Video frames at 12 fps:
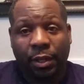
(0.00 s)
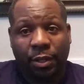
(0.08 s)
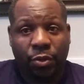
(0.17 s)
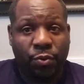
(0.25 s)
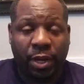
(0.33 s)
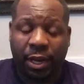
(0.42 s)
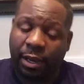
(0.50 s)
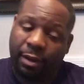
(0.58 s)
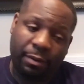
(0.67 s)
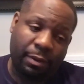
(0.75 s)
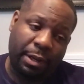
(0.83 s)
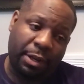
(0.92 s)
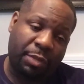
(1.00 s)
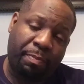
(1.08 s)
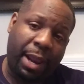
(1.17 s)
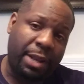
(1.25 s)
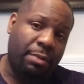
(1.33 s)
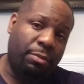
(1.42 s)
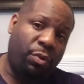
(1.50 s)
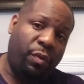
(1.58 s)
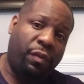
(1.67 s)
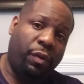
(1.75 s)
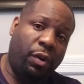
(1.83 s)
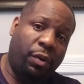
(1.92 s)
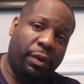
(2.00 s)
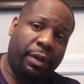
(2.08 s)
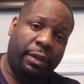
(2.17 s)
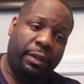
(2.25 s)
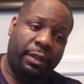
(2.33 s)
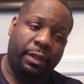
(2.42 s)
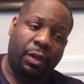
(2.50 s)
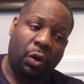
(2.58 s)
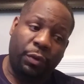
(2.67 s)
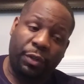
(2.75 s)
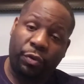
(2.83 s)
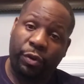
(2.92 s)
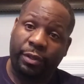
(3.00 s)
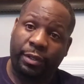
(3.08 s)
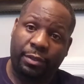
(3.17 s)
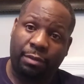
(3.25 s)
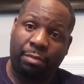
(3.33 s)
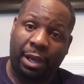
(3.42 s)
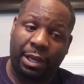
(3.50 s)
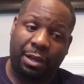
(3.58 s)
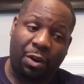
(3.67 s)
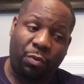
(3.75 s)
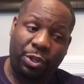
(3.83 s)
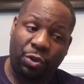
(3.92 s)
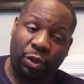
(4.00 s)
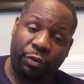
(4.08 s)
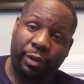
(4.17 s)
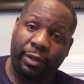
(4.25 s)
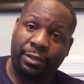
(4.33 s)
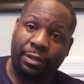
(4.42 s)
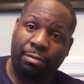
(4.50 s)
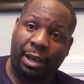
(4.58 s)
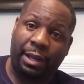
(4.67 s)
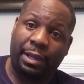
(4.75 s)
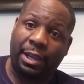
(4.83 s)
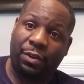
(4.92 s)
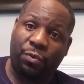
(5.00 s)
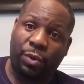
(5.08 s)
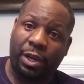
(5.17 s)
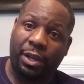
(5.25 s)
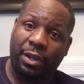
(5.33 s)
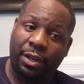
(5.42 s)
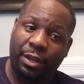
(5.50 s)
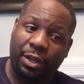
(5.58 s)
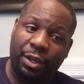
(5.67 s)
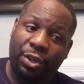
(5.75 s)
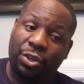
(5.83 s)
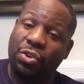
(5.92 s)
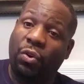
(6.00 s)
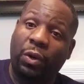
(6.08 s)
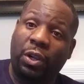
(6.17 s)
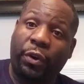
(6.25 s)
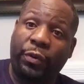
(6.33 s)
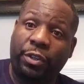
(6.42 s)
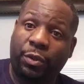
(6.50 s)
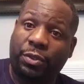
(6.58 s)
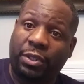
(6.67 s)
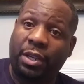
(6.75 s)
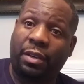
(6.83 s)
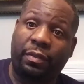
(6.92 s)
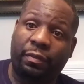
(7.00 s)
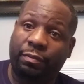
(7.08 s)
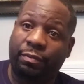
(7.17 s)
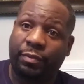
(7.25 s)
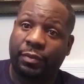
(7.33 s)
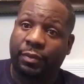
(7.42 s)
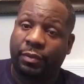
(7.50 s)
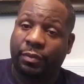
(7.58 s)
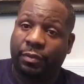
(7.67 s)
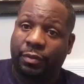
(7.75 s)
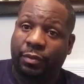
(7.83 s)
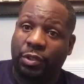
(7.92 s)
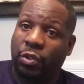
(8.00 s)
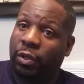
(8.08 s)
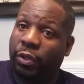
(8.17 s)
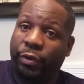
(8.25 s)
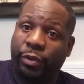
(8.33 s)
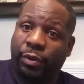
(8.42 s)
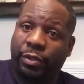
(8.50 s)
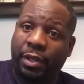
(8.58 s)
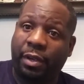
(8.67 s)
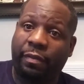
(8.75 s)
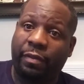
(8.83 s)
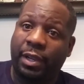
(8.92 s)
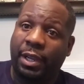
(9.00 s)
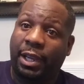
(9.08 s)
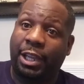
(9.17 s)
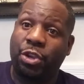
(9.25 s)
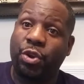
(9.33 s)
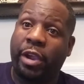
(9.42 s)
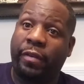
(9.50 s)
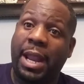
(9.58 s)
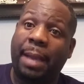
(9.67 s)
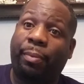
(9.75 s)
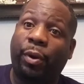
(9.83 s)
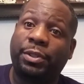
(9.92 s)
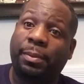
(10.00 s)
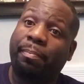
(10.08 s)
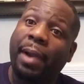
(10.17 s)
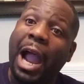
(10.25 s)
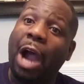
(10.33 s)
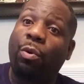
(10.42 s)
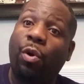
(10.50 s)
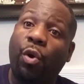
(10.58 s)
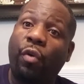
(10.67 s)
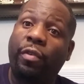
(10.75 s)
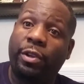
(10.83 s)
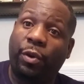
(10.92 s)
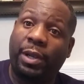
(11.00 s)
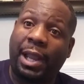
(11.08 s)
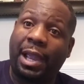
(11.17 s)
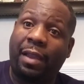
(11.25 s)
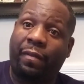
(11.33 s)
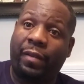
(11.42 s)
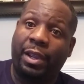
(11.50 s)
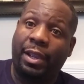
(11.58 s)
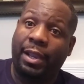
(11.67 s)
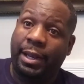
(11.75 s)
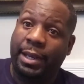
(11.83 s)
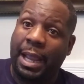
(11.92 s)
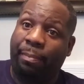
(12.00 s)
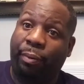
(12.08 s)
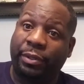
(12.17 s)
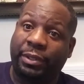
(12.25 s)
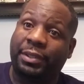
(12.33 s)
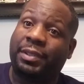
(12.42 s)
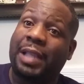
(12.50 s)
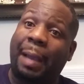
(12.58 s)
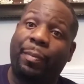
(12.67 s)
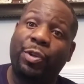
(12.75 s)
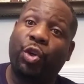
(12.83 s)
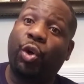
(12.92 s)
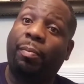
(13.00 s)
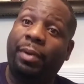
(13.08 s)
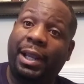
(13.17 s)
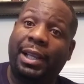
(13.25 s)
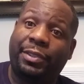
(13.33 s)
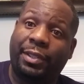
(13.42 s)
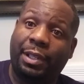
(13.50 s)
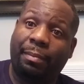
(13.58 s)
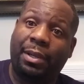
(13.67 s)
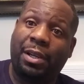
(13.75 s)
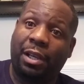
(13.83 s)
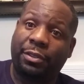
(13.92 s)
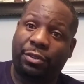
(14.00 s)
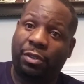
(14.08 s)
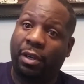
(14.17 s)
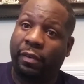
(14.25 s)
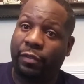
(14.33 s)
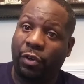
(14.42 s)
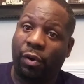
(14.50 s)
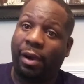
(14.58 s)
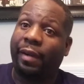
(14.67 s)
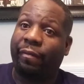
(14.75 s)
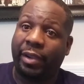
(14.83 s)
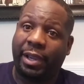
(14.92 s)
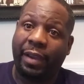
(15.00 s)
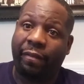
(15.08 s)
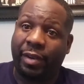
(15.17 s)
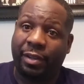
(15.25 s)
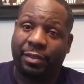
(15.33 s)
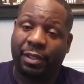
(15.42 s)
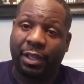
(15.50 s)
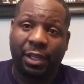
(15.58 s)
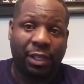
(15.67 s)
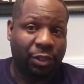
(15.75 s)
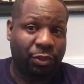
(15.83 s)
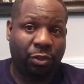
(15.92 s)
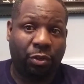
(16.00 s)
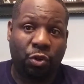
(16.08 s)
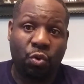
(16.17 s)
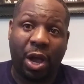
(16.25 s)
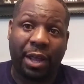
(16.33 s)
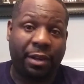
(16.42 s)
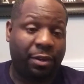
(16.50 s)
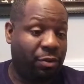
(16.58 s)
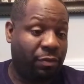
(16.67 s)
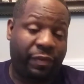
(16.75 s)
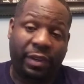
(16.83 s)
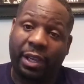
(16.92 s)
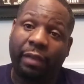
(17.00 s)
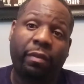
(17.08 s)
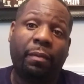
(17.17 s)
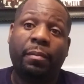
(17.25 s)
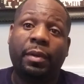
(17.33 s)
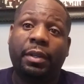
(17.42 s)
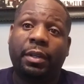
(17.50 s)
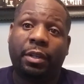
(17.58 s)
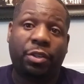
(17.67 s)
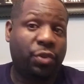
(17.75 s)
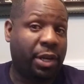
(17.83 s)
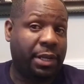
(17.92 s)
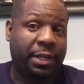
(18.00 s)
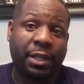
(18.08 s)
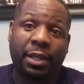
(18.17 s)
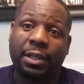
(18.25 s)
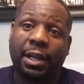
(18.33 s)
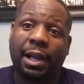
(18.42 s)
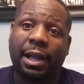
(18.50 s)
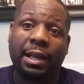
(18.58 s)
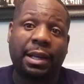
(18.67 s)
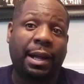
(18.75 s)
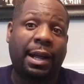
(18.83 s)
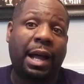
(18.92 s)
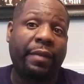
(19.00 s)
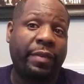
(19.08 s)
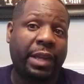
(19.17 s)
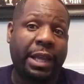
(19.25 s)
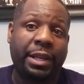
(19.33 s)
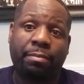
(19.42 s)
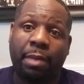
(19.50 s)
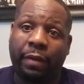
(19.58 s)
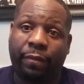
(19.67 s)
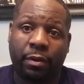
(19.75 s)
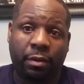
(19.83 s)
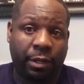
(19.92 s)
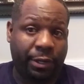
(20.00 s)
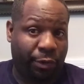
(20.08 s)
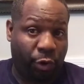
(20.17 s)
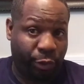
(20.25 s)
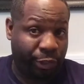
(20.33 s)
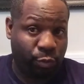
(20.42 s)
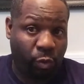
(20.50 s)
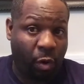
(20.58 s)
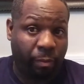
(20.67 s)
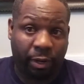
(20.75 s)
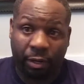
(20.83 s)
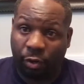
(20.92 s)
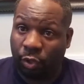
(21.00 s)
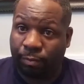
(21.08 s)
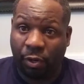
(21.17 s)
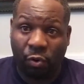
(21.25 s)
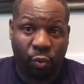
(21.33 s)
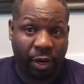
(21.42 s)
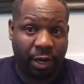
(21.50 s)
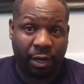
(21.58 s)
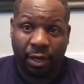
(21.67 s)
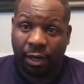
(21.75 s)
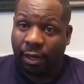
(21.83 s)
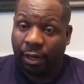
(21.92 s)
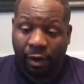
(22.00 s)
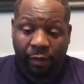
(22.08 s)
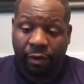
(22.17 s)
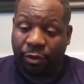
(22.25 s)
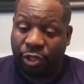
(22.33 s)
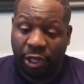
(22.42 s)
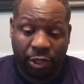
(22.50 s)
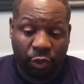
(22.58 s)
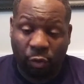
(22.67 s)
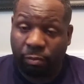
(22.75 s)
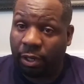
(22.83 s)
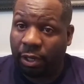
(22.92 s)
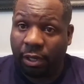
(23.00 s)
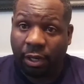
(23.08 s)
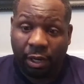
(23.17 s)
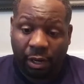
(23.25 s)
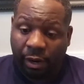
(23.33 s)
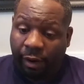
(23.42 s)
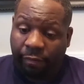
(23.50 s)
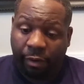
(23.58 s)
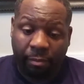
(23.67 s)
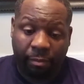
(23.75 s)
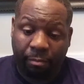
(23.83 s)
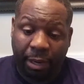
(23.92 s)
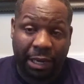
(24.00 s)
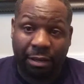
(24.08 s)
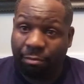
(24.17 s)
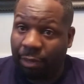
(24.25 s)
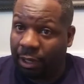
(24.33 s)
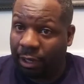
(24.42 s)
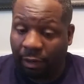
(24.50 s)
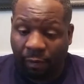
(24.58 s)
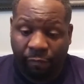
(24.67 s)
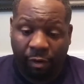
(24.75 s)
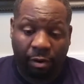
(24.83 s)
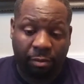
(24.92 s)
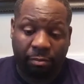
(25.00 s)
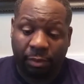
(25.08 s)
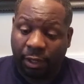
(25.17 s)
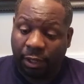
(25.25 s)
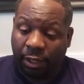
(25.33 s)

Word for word: You can't expect to move forward holding the grudge with somebody. Because when you hold a grudge with somebody, get what? You only hurting yourself. You only hurting yourself. And you giving that person power over your life. That person is stopping your blessing because of your unforgiveness. So you got to forgive them. And you got to tell God, God, I forgave this man for, or this woman, go both ways, for cheating on me, from beating me, from